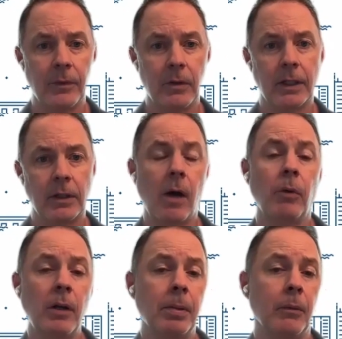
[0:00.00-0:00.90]
they're like, no, I
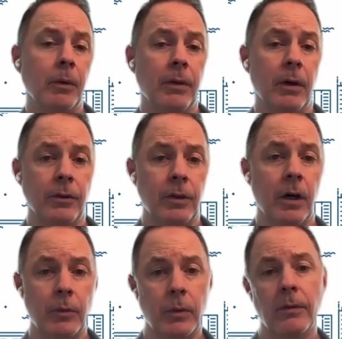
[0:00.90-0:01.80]
want to play with all the
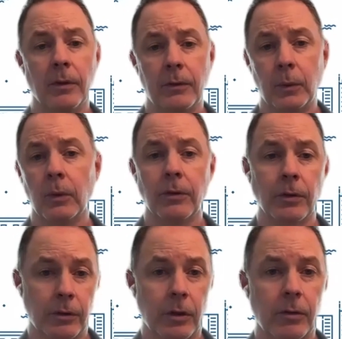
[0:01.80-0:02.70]
software and the tools and
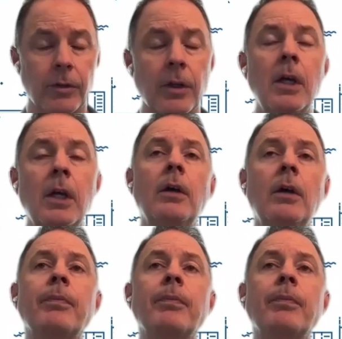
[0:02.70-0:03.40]
the servers.